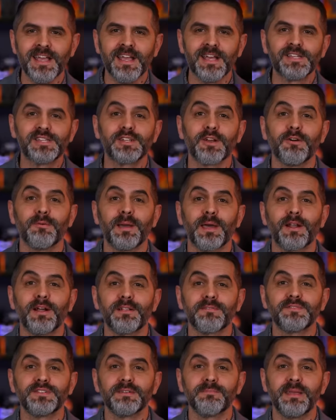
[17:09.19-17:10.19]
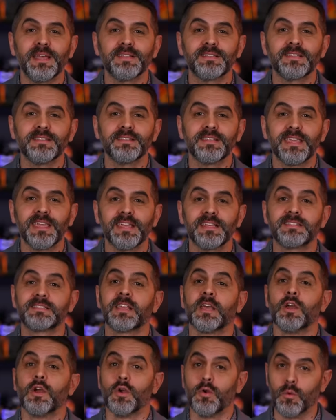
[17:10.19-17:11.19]
a show about all of Jim Henson's kids
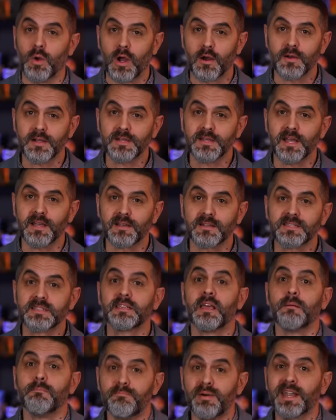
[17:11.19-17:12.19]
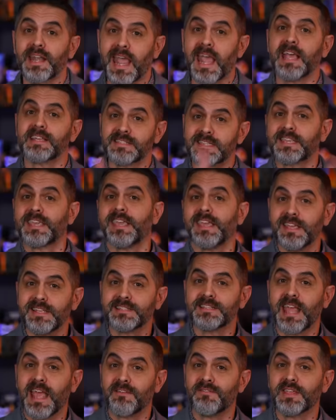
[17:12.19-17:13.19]
who are adults, but as
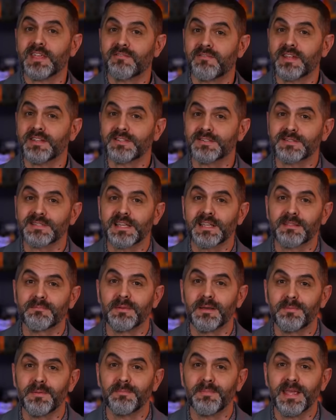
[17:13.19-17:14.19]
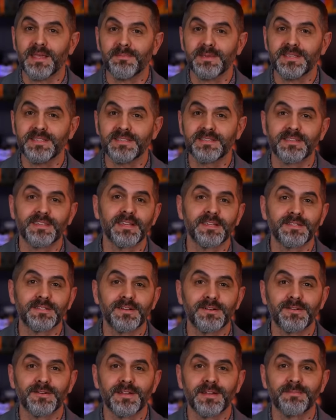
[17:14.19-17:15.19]
kids having adventures like the Muppet Babies?
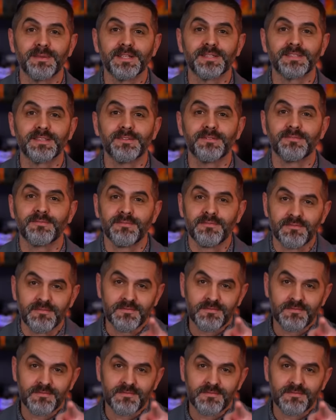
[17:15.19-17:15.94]
Kickstarter coming soon.